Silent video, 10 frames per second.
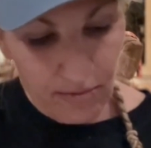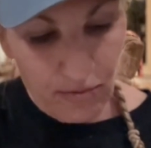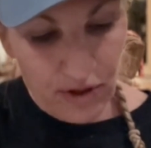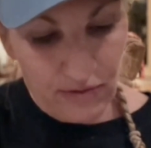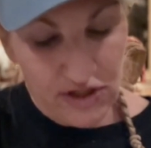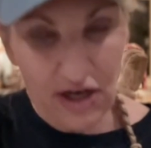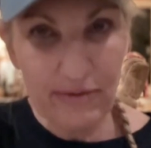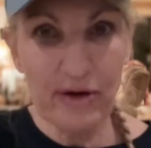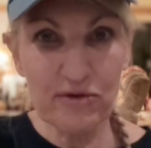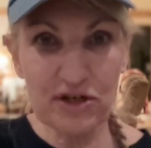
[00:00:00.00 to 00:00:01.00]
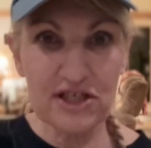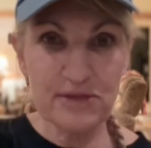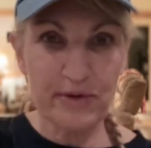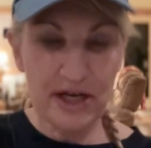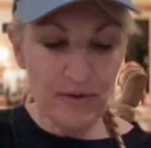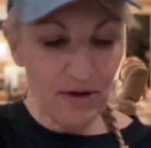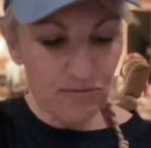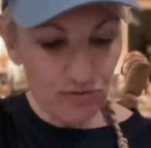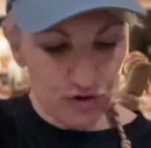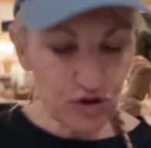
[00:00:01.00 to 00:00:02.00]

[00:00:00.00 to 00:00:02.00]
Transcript: what I was talking about, we're going to spin it around,